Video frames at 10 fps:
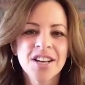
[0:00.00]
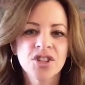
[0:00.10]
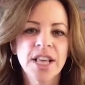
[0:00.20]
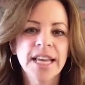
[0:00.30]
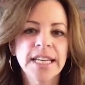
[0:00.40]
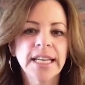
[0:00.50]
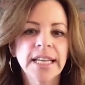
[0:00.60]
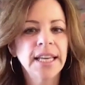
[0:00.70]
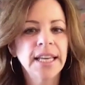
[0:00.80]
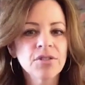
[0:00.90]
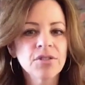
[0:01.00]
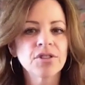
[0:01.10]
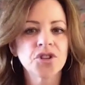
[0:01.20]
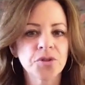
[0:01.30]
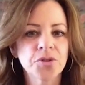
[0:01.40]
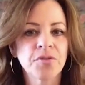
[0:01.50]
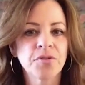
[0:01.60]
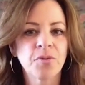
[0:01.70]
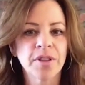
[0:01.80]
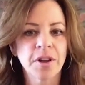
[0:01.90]
so they can hear the truth
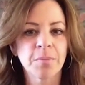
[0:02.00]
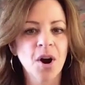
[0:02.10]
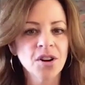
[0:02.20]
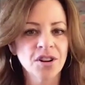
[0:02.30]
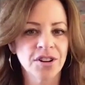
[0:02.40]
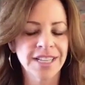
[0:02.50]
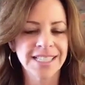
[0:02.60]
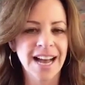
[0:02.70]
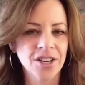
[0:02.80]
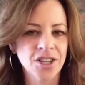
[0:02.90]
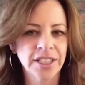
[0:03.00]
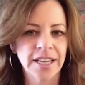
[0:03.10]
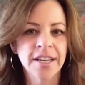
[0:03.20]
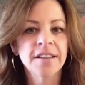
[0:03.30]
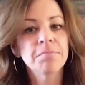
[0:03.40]
of what their partner is actually